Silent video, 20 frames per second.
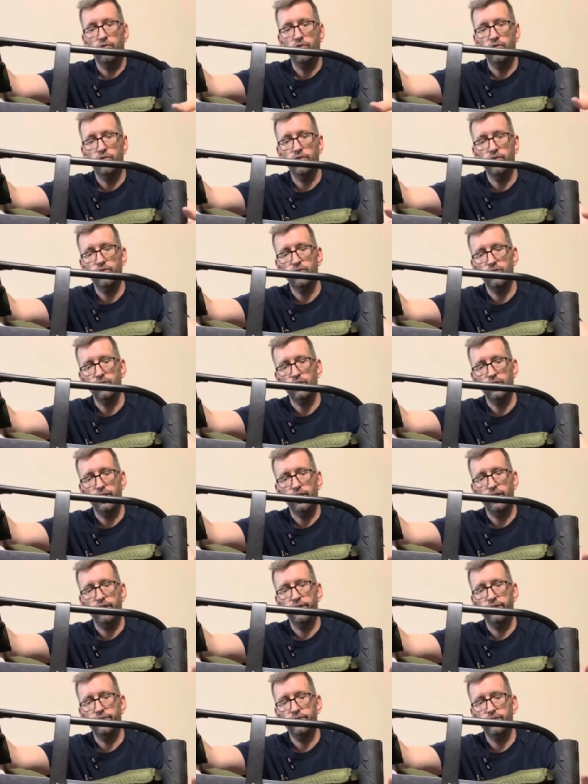this little
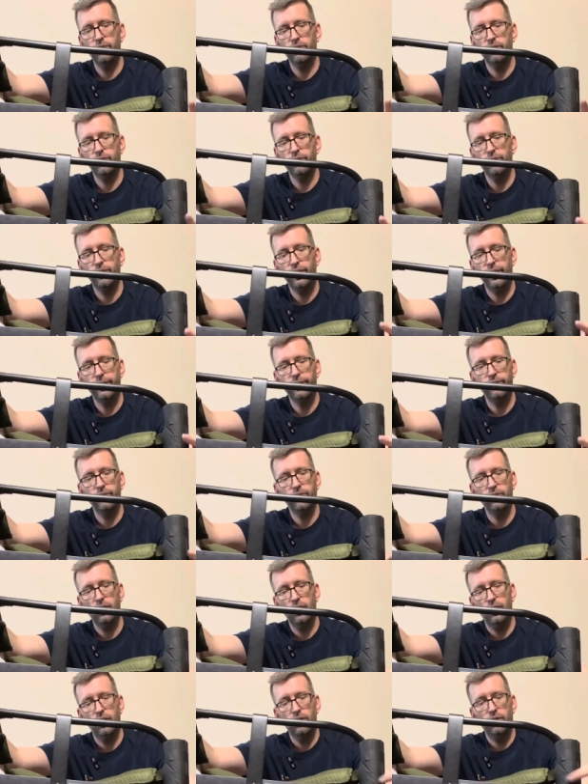area to look right.
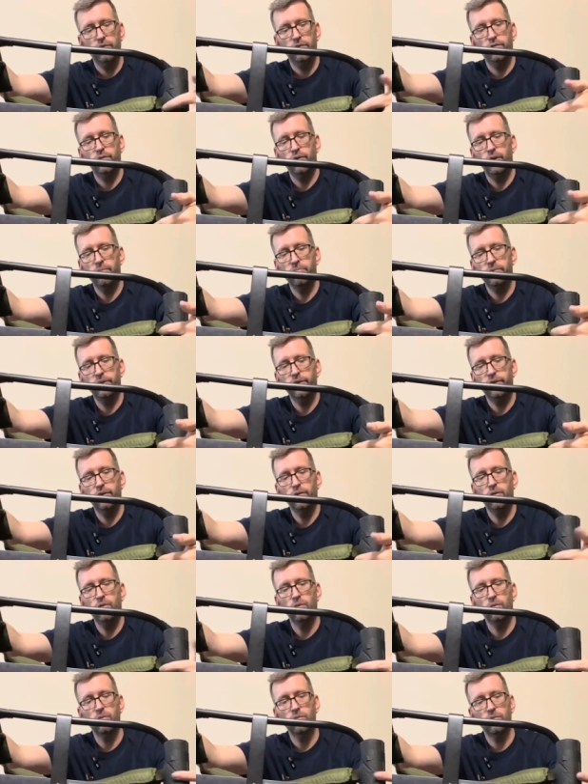So I'm going to
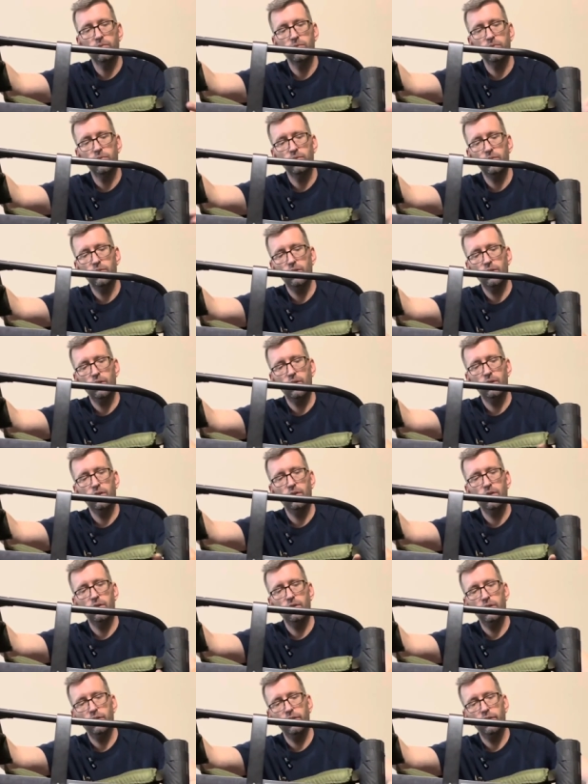go
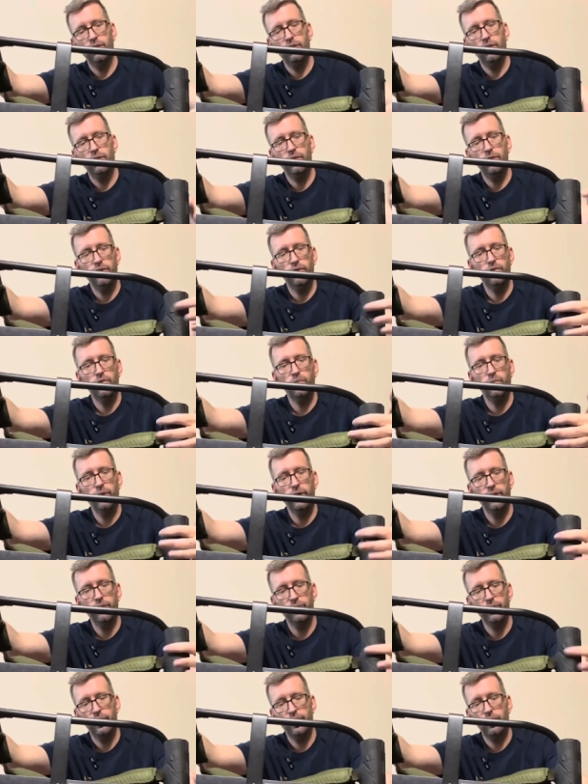this way
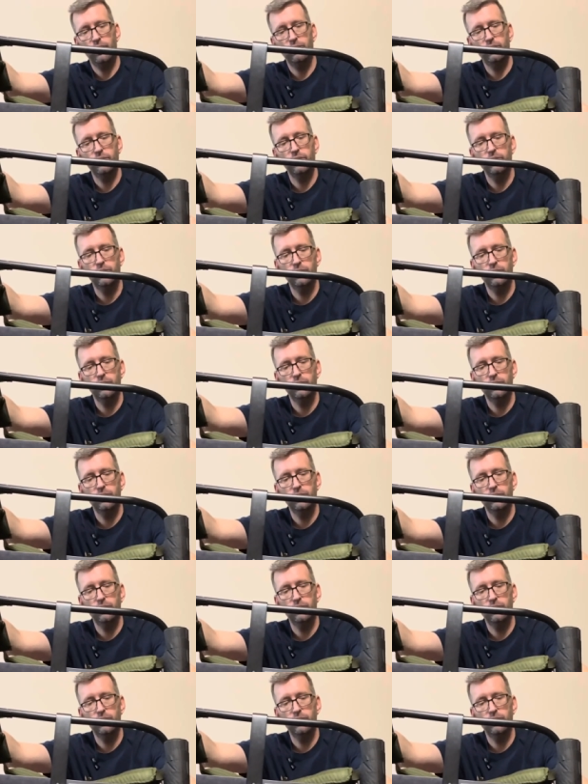around